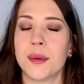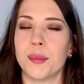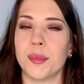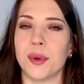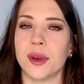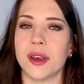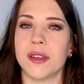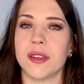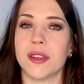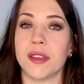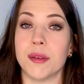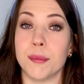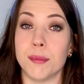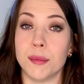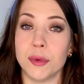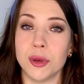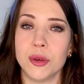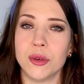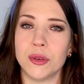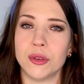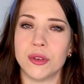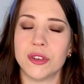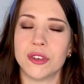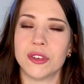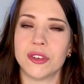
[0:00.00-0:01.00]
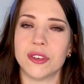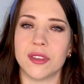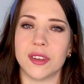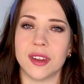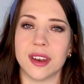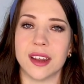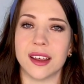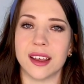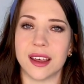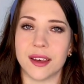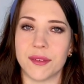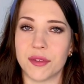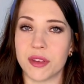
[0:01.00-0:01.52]
But the mood that
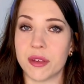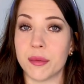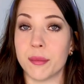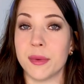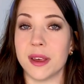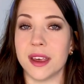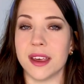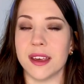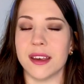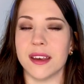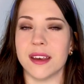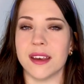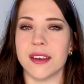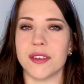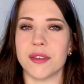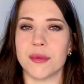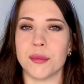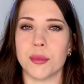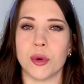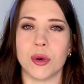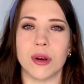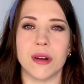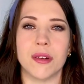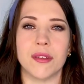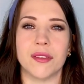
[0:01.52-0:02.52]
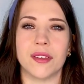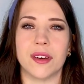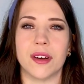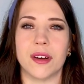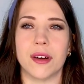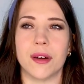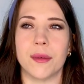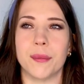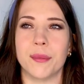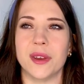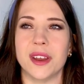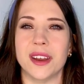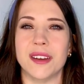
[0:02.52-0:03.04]
it gives me is more of
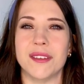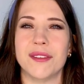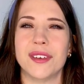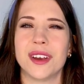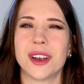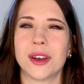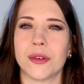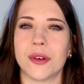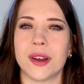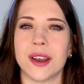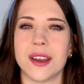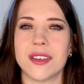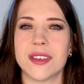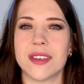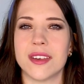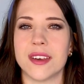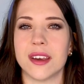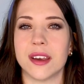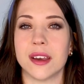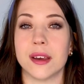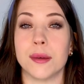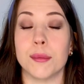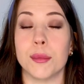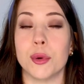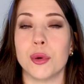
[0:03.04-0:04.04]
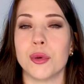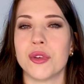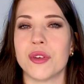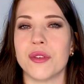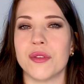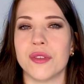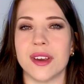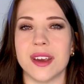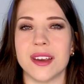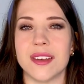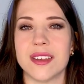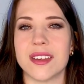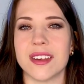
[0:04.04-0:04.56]
a invigorating,
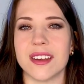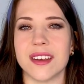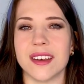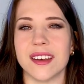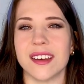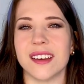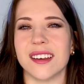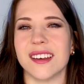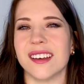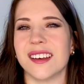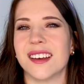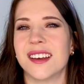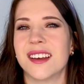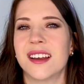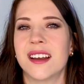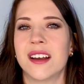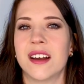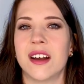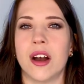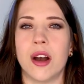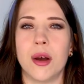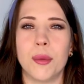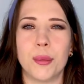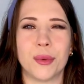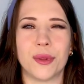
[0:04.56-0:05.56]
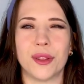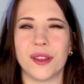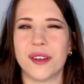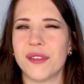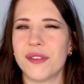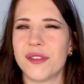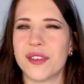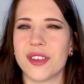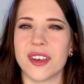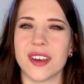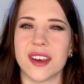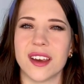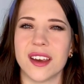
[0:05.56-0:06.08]
motivating,
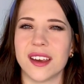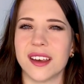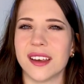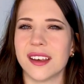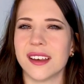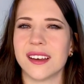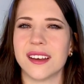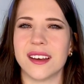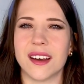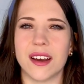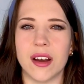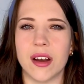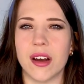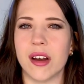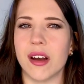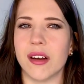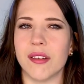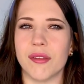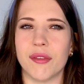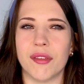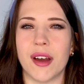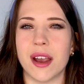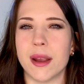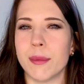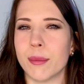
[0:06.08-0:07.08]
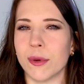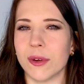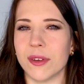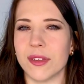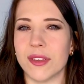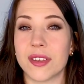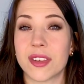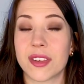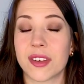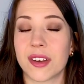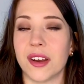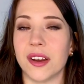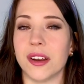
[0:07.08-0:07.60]
uplifting,
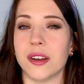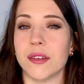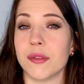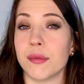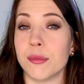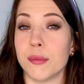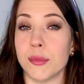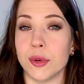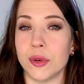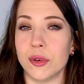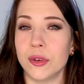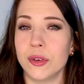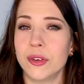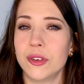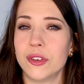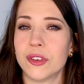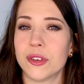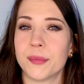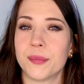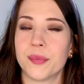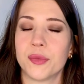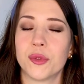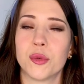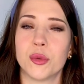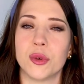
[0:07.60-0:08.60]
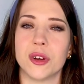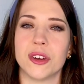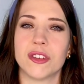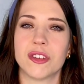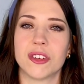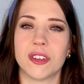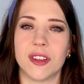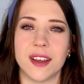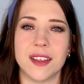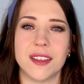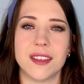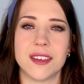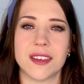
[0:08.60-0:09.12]
vibrant kind of mood,
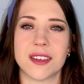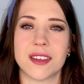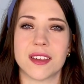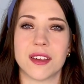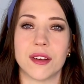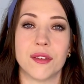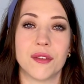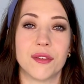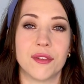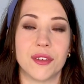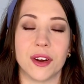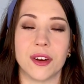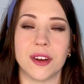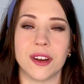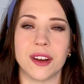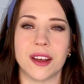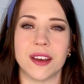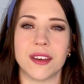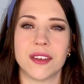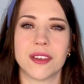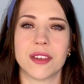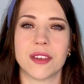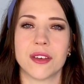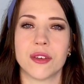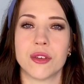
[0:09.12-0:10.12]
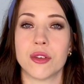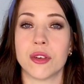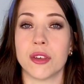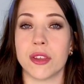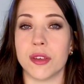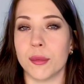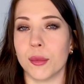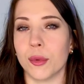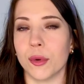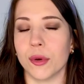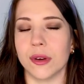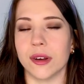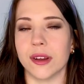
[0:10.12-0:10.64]
which lends itself very nicely to the
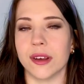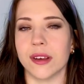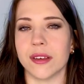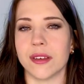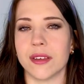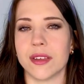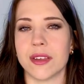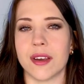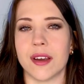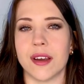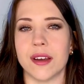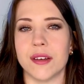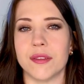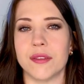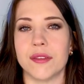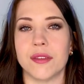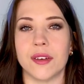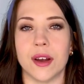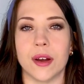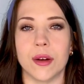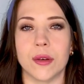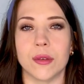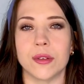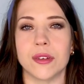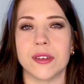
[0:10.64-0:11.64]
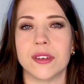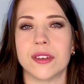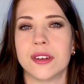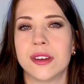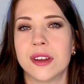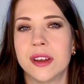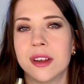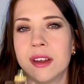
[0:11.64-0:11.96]
mornings, I have found.